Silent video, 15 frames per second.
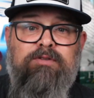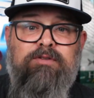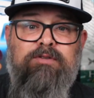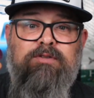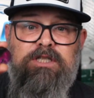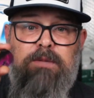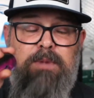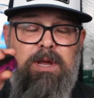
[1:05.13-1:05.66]
The
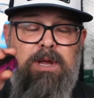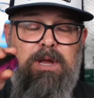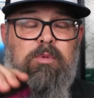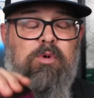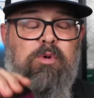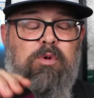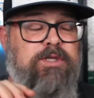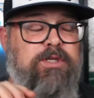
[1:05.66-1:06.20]
big bubble is
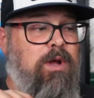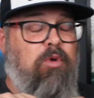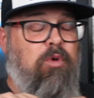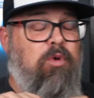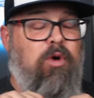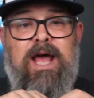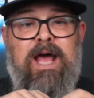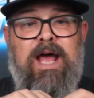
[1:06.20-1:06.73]

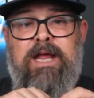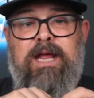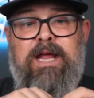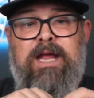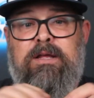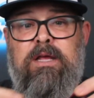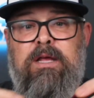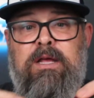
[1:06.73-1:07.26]
1.9.
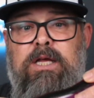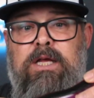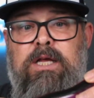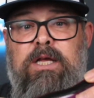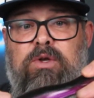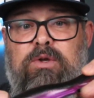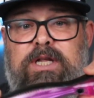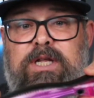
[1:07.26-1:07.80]
So
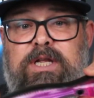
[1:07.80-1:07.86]
this